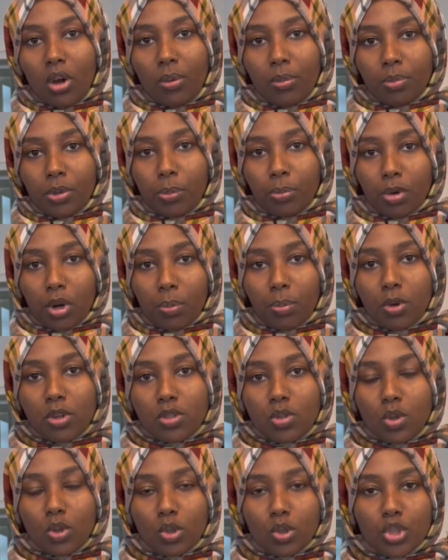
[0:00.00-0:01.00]
the proposed
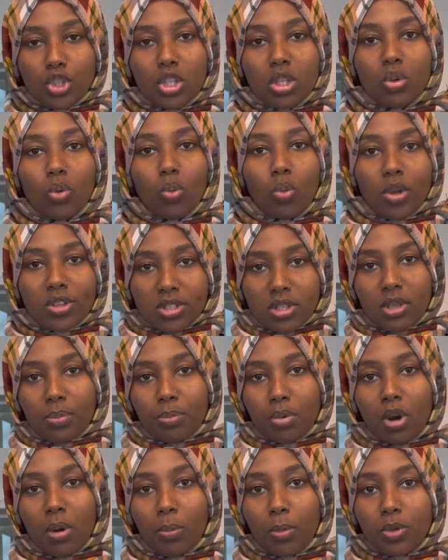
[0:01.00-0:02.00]
solution, what's the
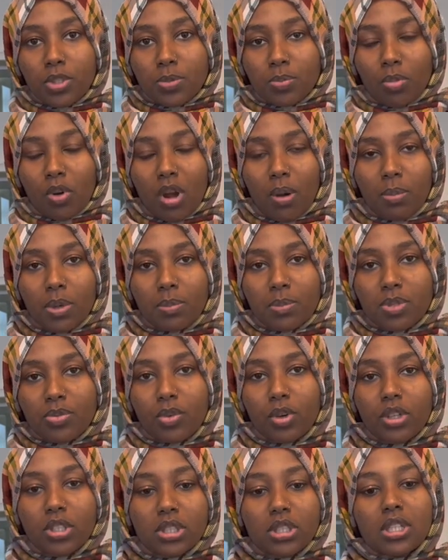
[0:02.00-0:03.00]
proposed problems
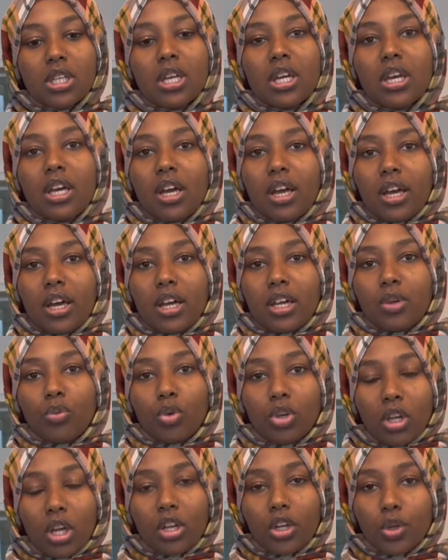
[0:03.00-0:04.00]
for it, and we're
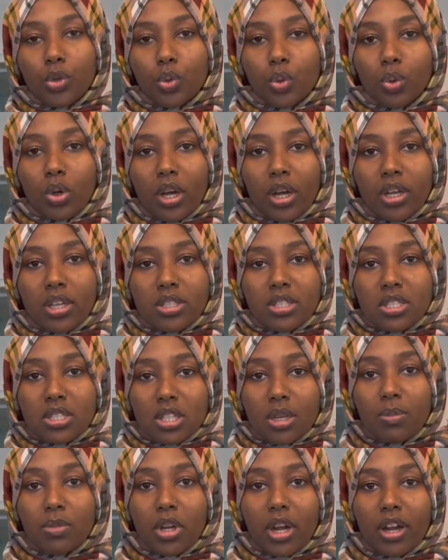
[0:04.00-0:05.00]
gonna do a
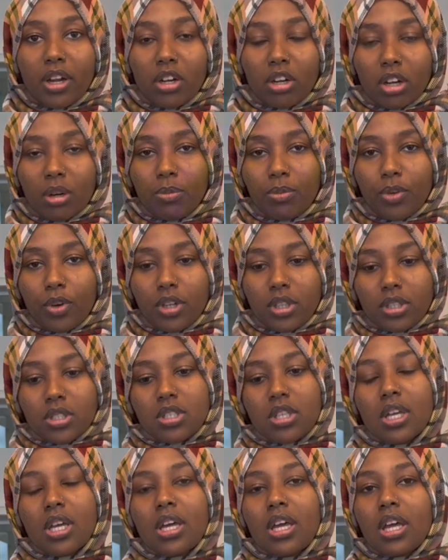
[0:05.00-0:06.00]
system diagram for it,
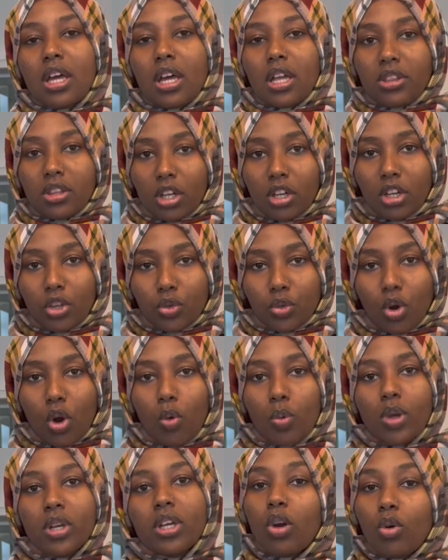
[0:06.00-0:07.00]
and then a
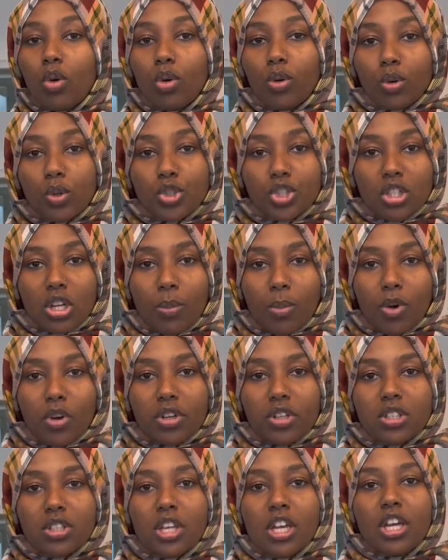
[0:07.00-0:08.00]
drawing conclusion about
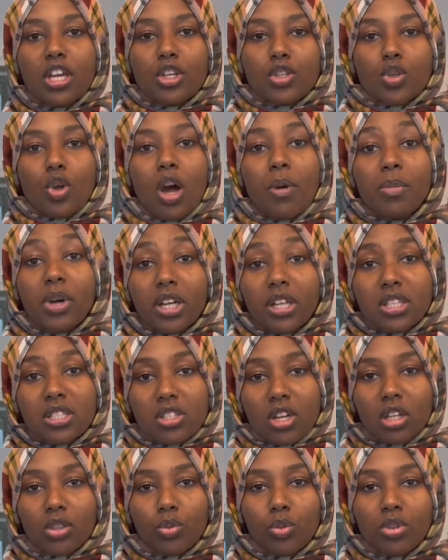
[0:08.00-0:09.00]
it. So I'm gonna
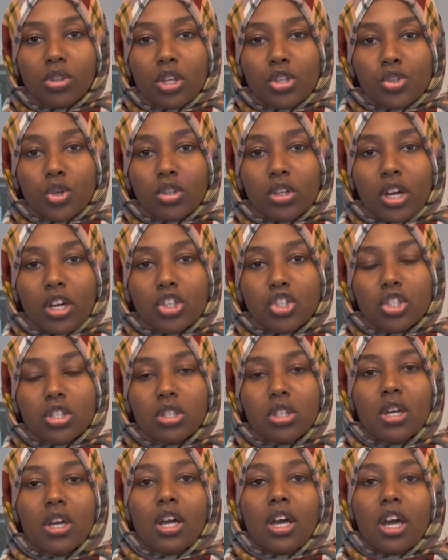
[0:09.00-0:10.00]
start with the introduction,
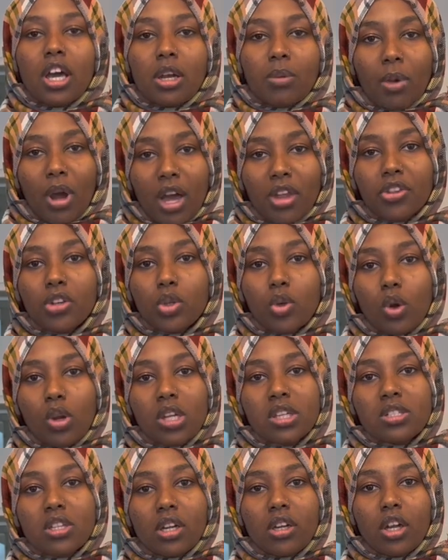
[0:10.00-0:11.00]
and my other
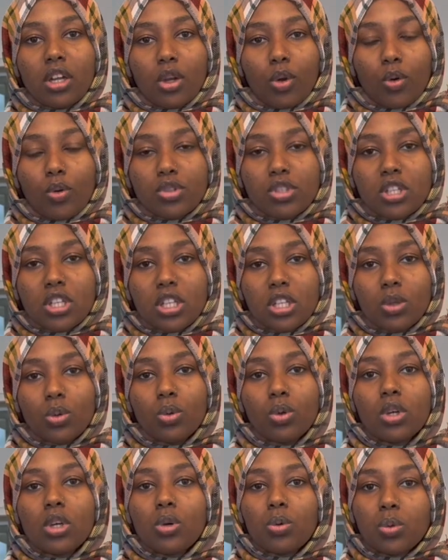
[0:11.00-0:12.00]
colleagues are gonna continue
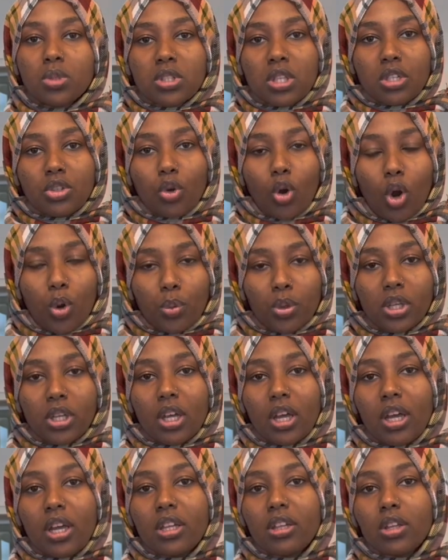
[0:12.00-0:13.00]
with the drawing
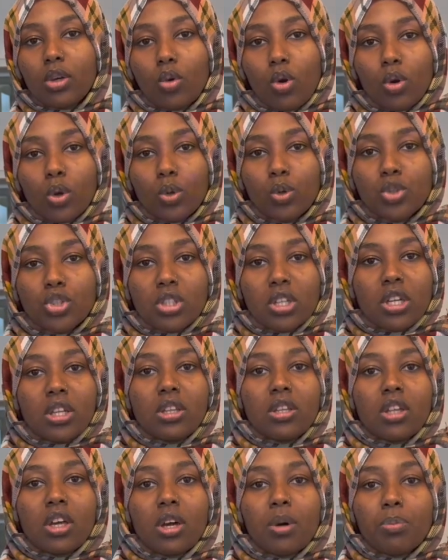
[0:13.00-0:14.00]
and the conclusion and
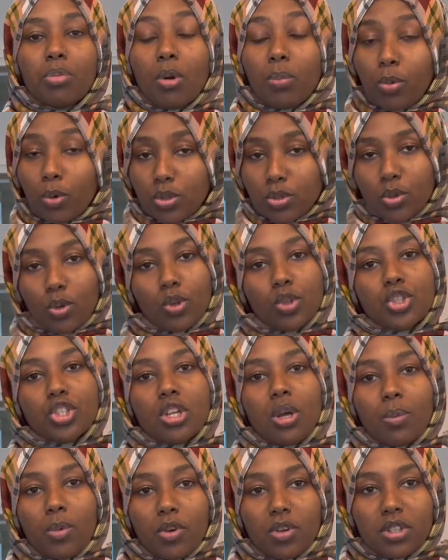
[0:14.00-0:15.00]
the proposed solution about